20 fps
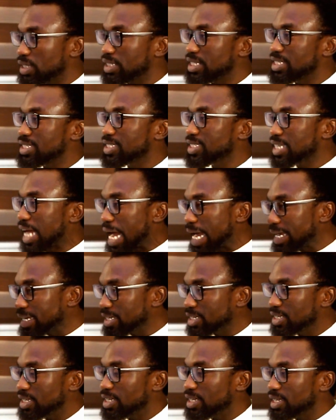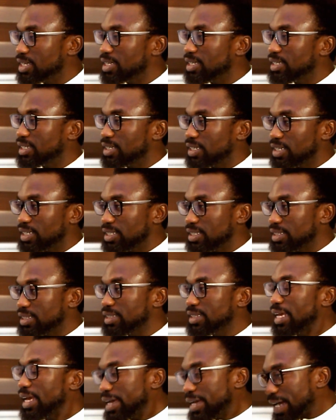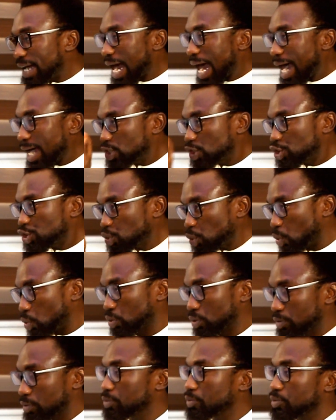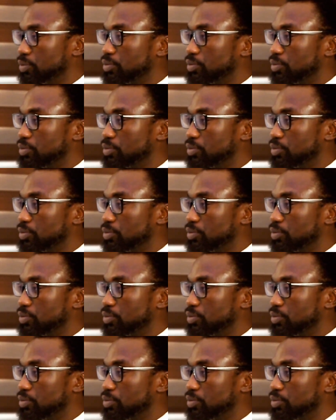decide, take action